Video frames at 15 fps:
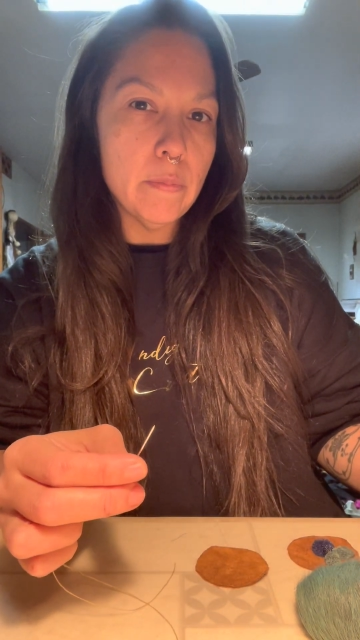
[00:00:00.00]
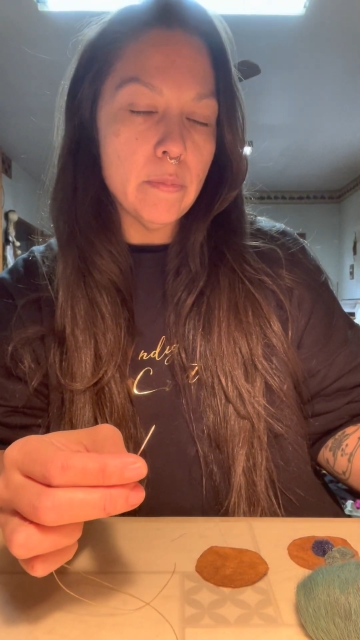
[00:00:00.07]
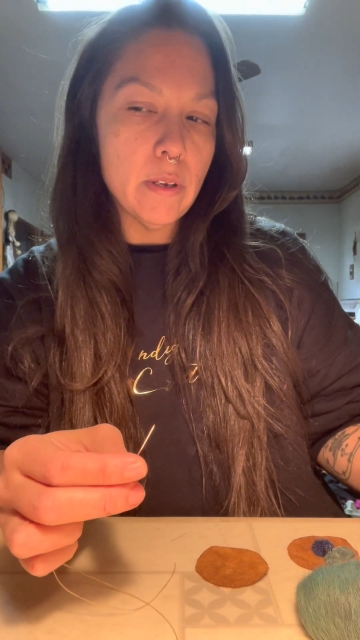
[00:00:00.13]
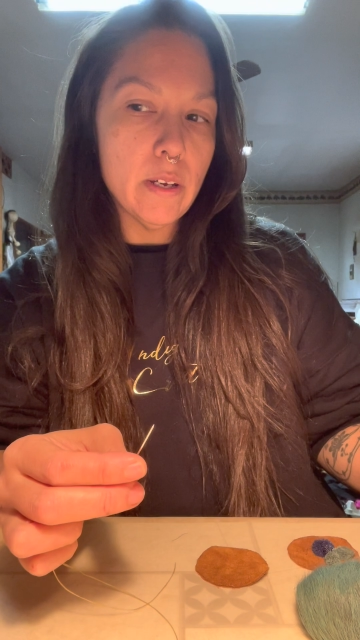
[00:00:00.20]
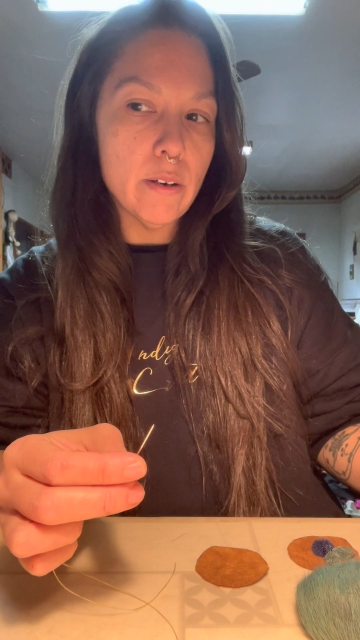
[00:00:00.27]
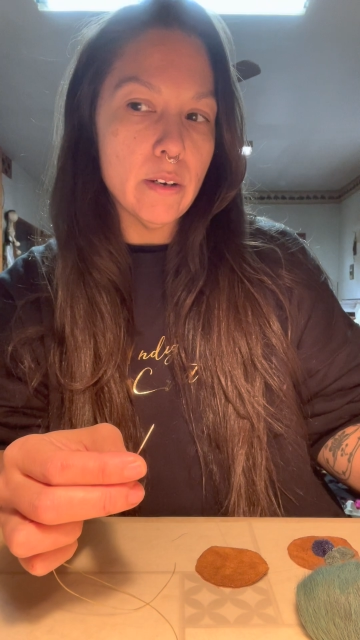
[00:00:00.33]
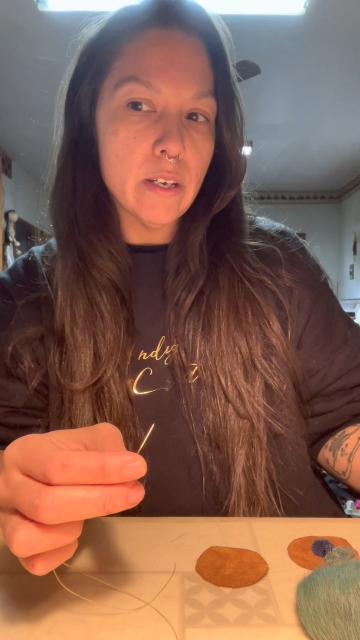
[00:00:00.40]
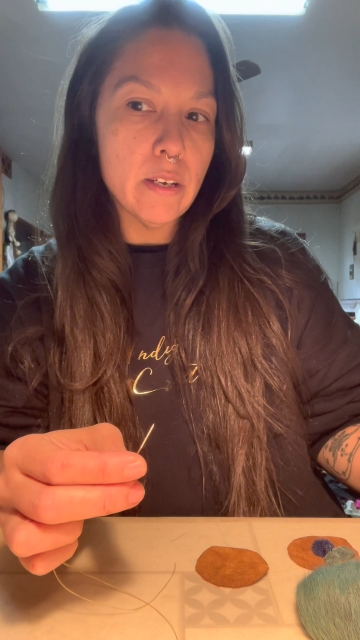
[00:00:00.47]

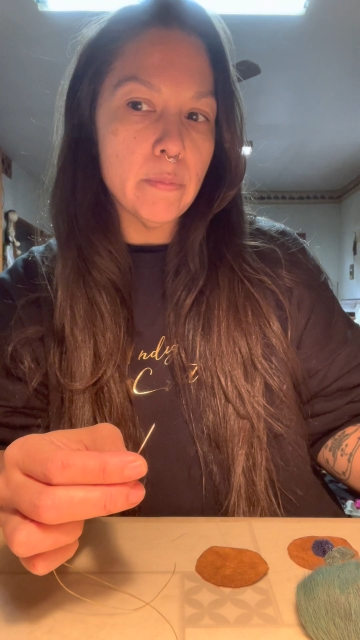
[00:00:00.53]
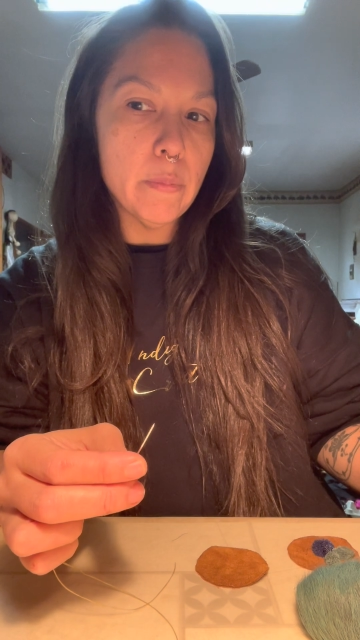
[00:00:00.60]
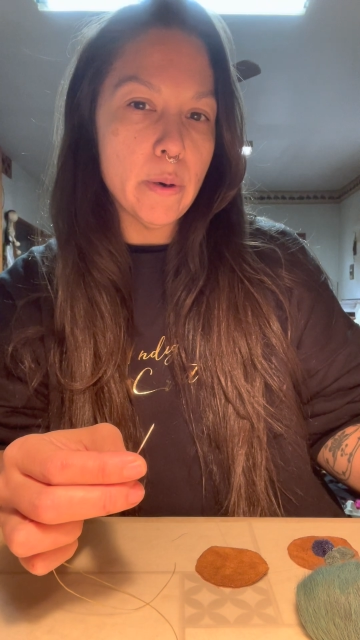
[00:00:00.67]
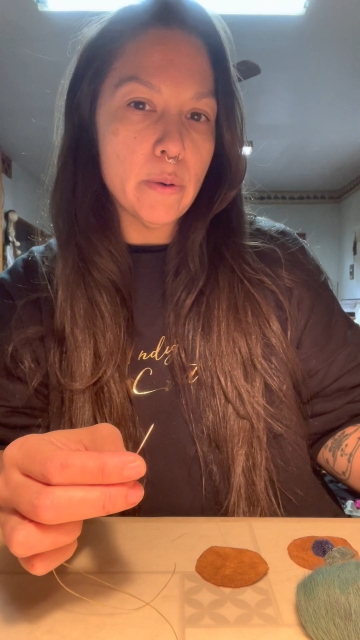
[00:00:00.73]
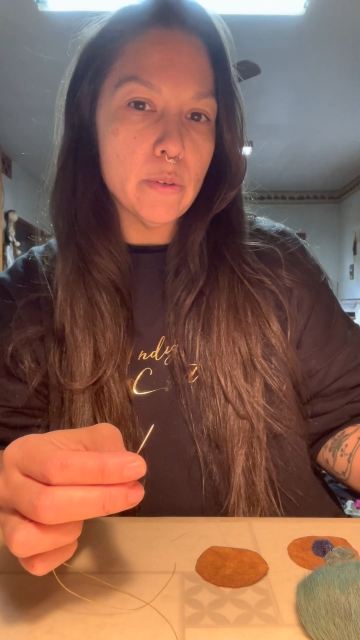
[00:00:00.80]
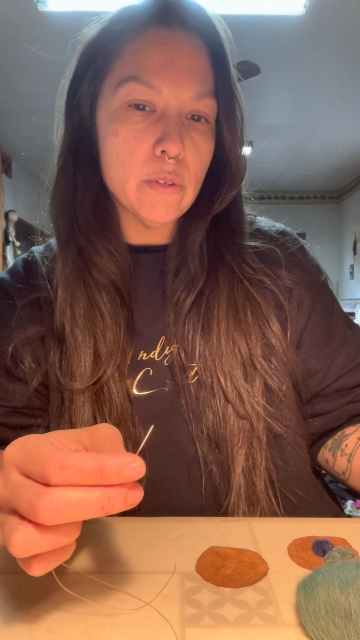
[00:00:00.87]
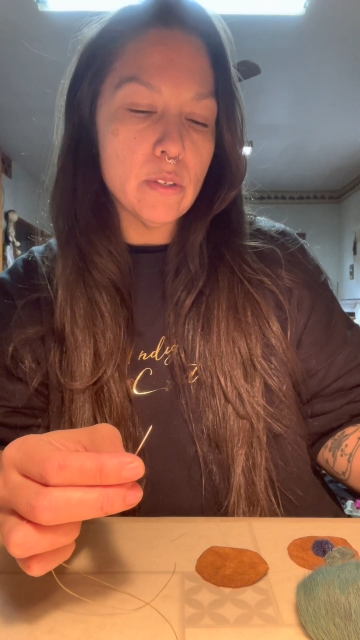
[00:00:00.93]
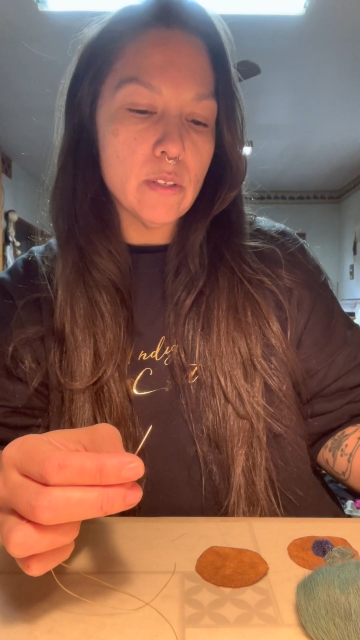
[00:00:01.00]
earring
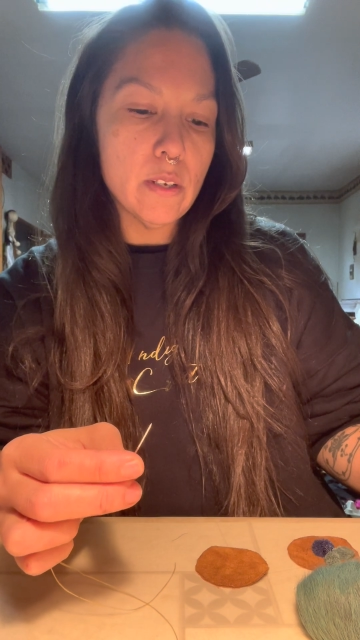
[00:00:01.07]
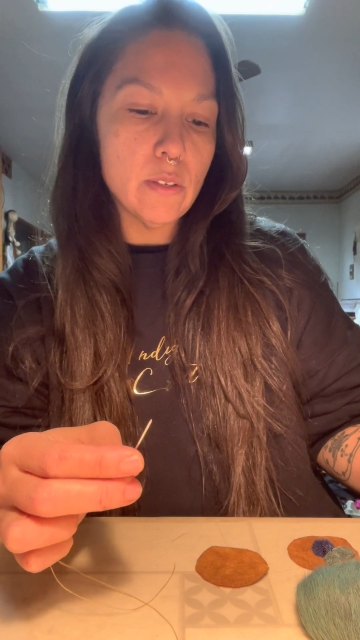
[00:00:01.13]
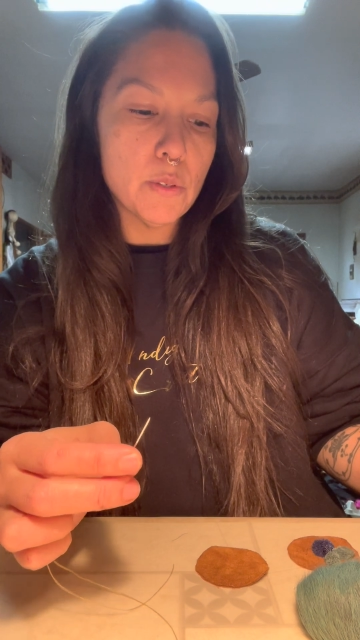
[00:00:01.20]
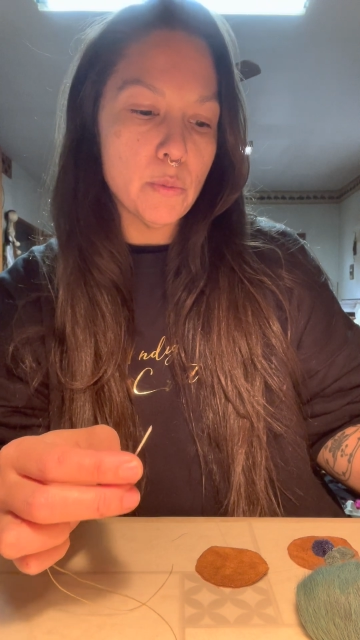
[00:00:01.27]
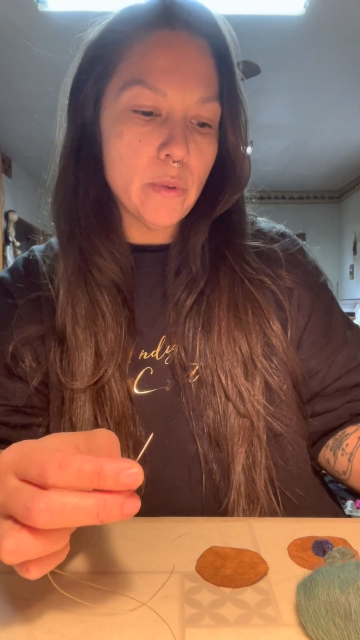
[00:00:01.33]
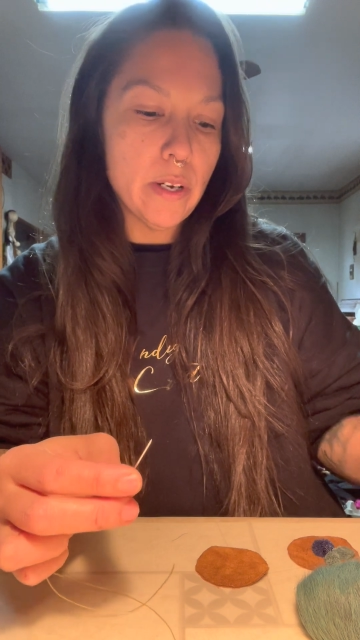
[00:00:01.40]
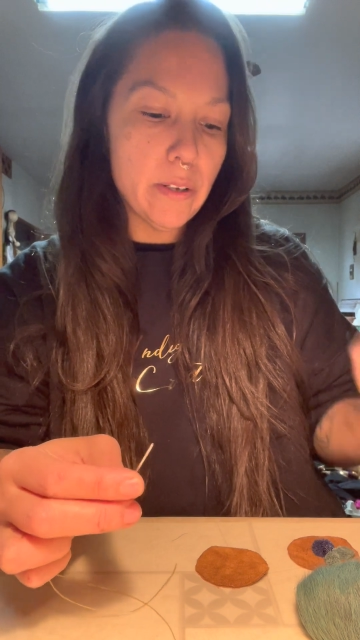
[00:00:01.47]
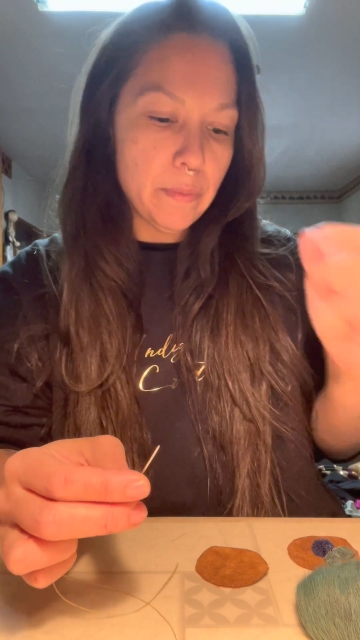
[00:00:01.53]
posts as
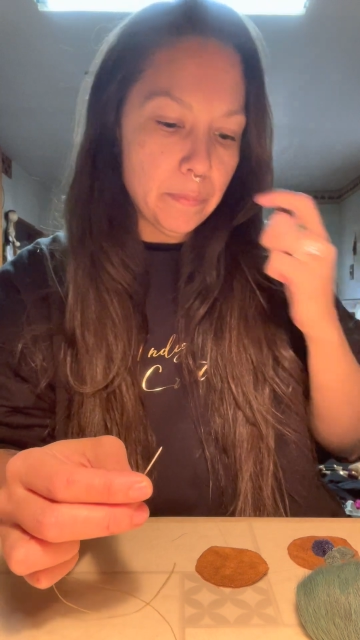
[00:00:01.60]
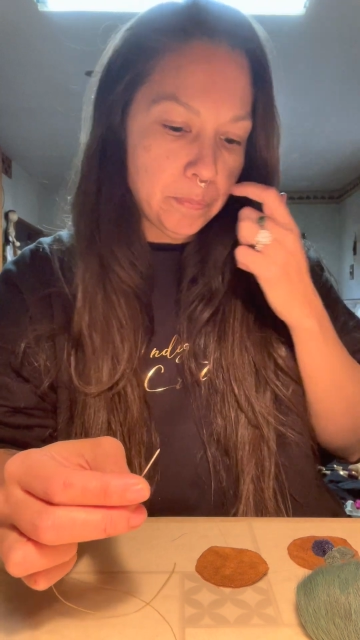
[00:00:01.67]
well.